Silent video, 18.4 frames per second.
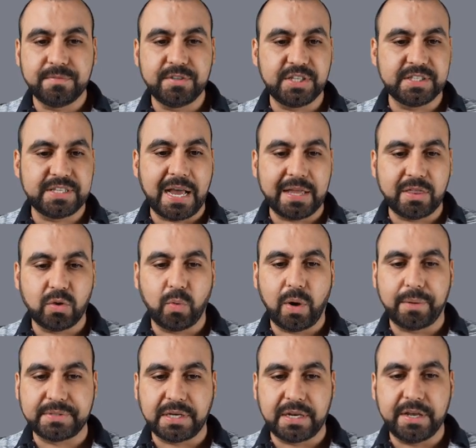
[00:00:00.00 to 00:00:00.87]
Just add the
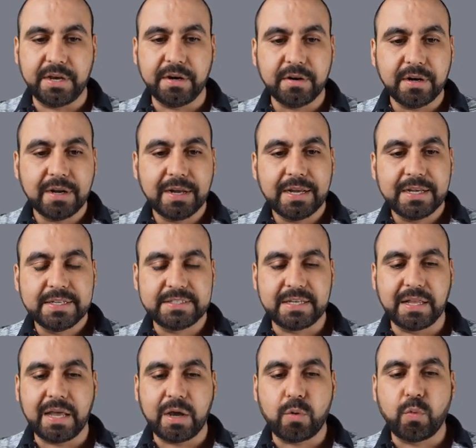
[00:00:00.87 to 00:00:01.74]
website here.
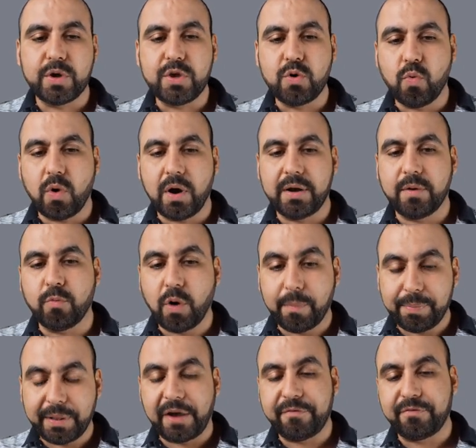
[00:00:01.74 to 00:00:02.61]
Select what you want,
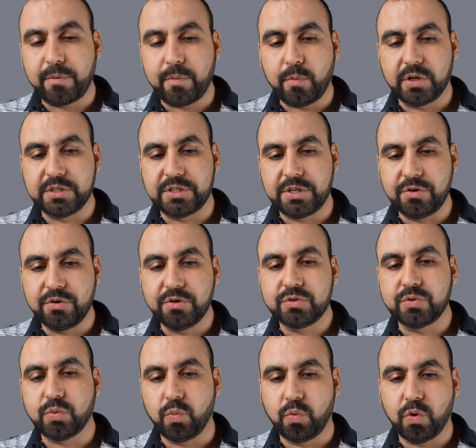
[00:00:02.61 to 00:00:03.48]
what platform you want to
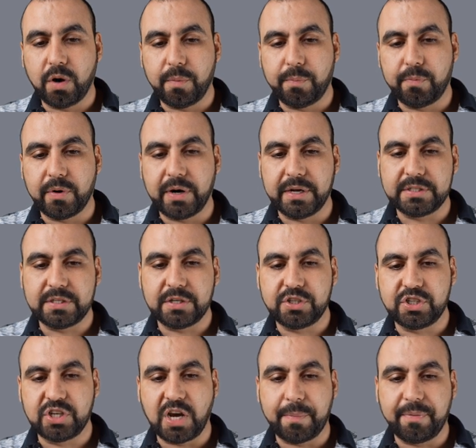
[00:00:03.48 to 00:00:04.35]
use, WordPress,
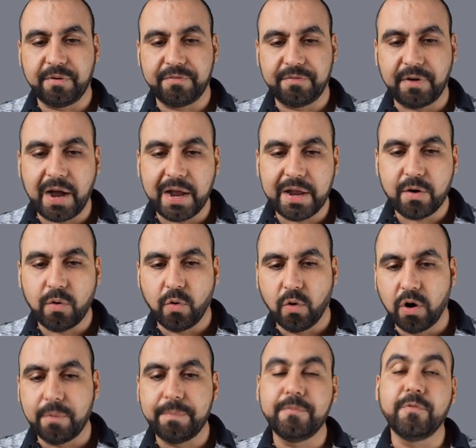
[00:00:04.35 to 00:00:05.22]
Shopify,
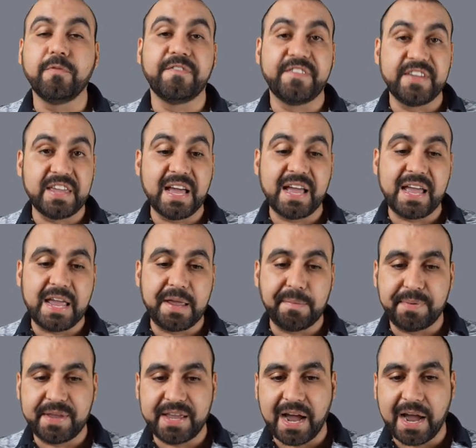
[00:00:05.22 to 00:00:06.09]
or via
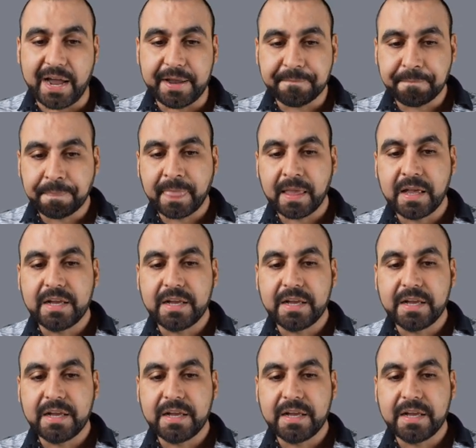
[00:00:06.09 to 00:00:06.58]
API.